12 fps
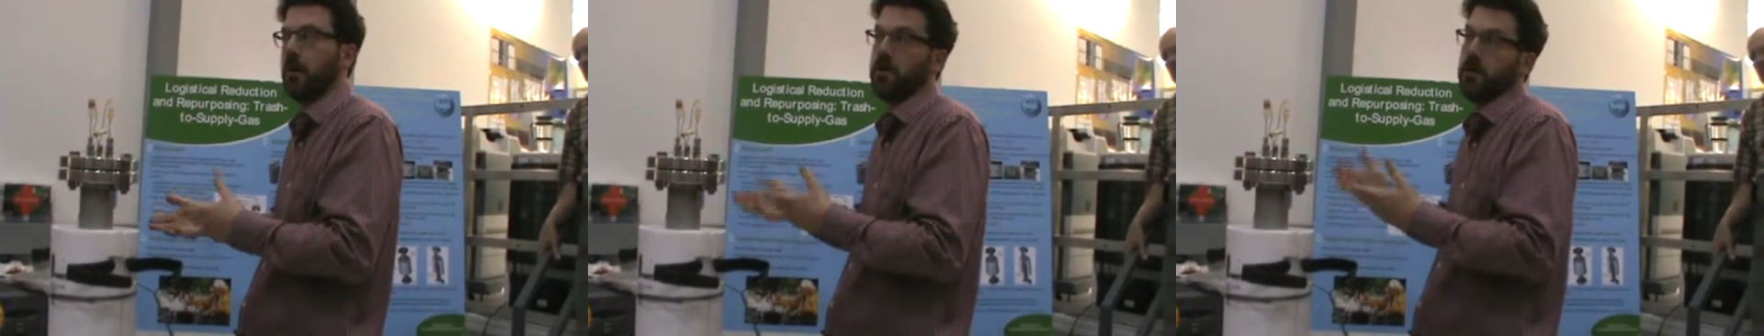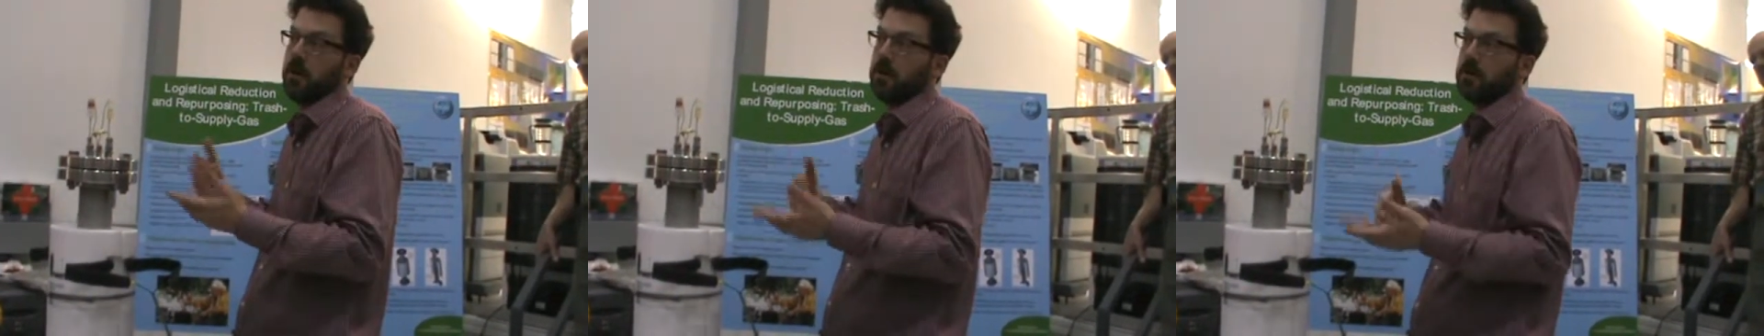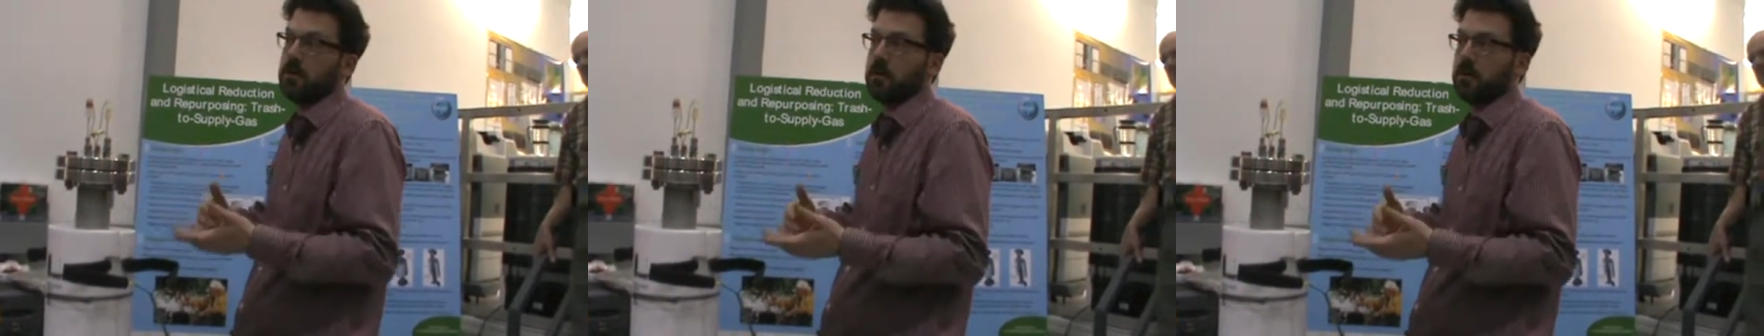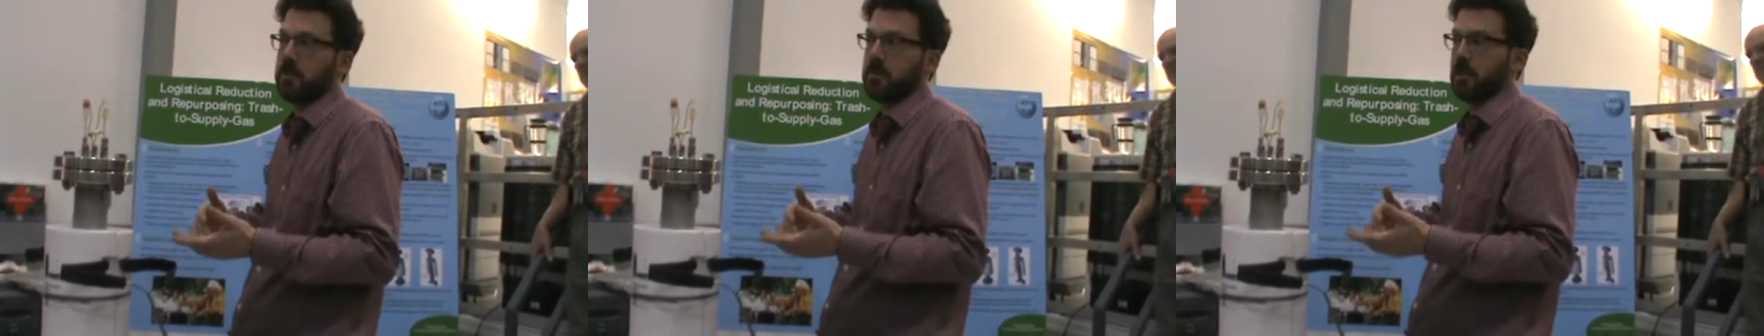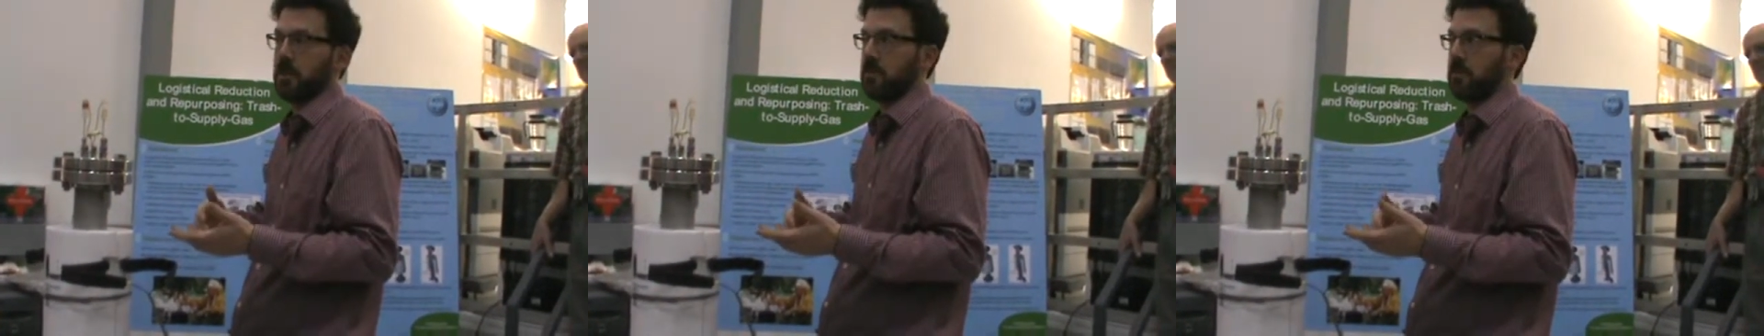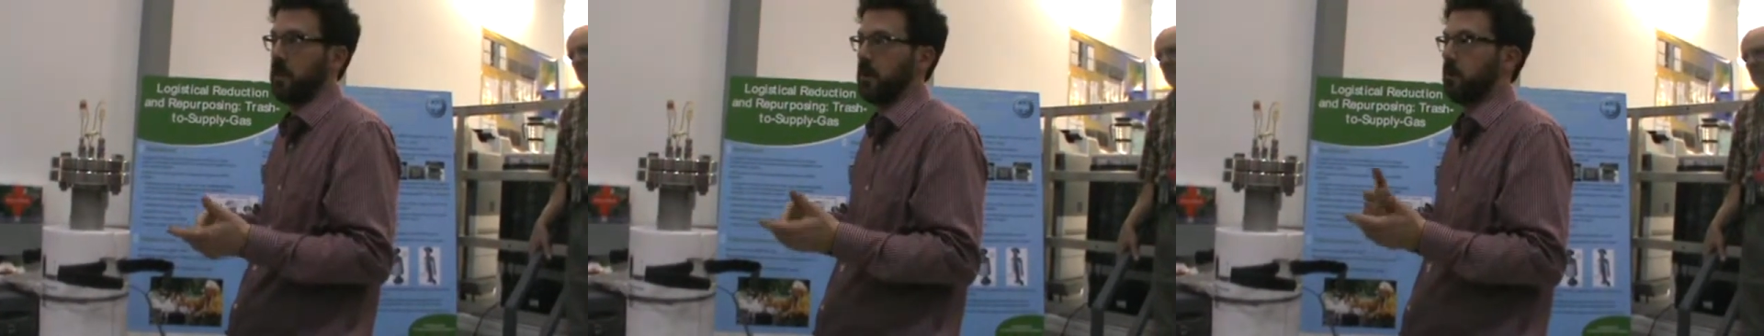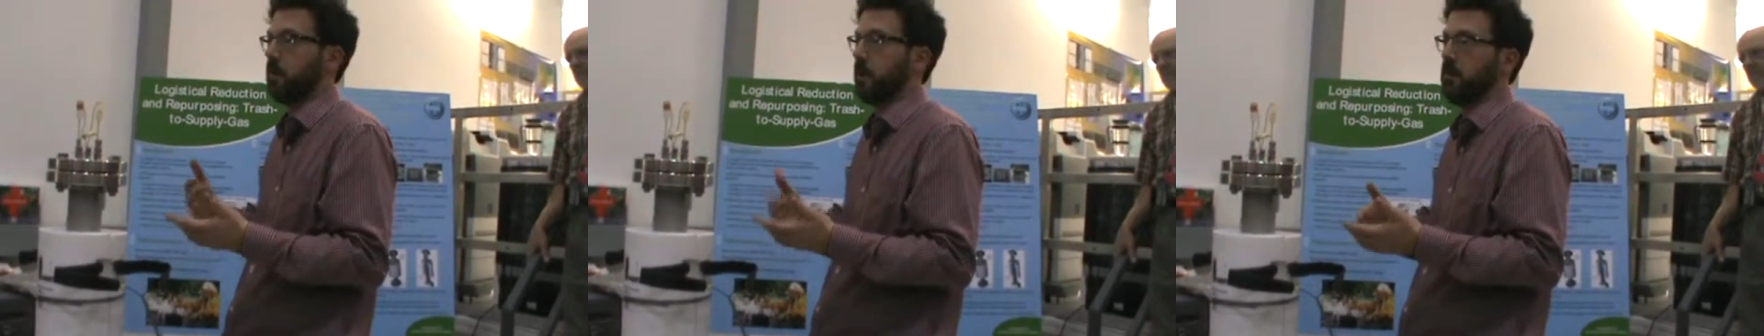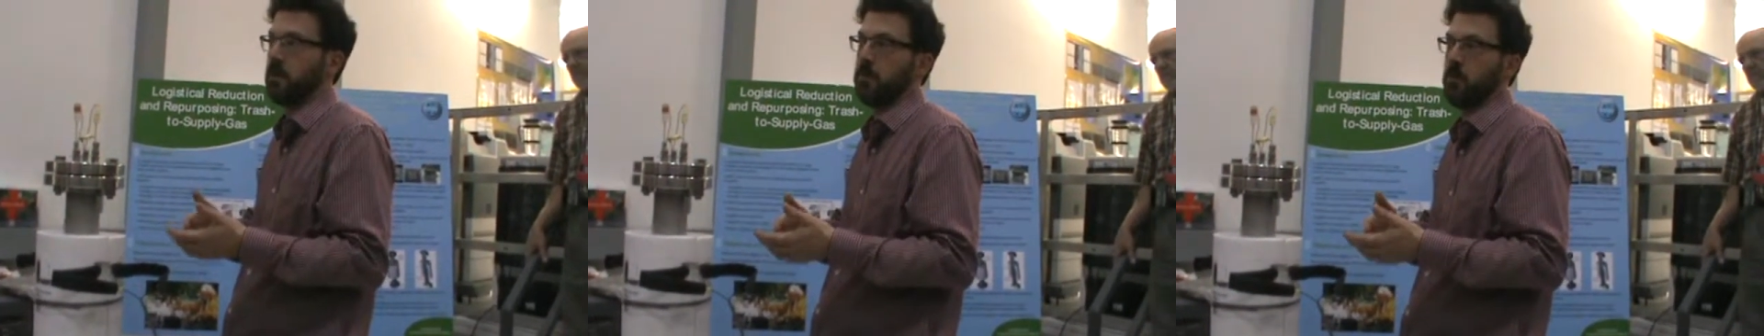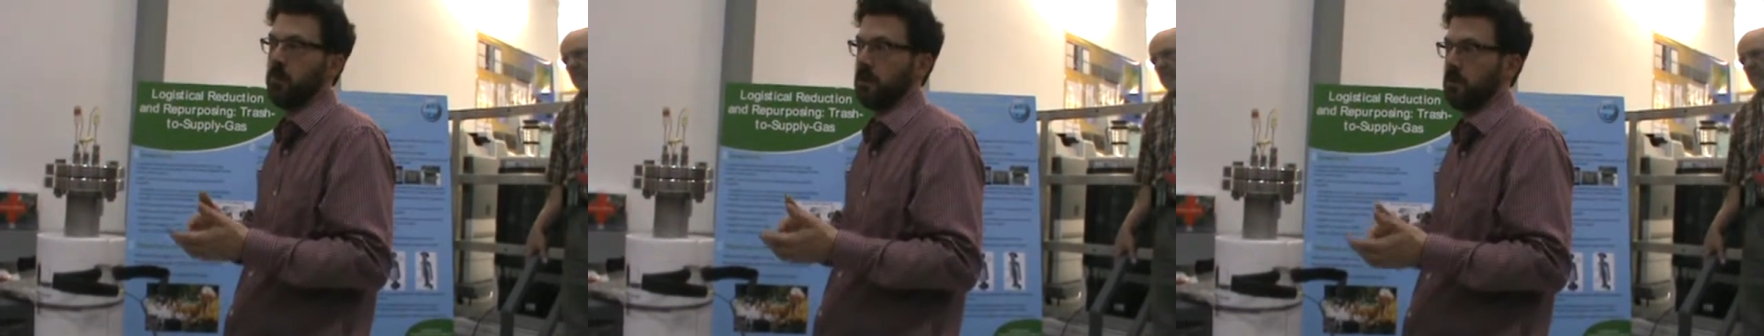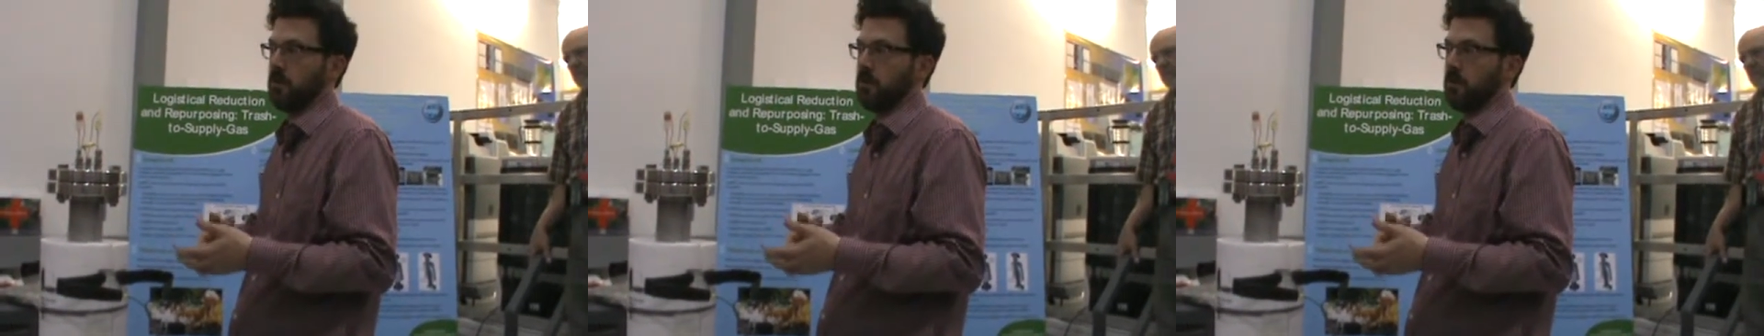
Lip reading: Under other circumstances, people may be more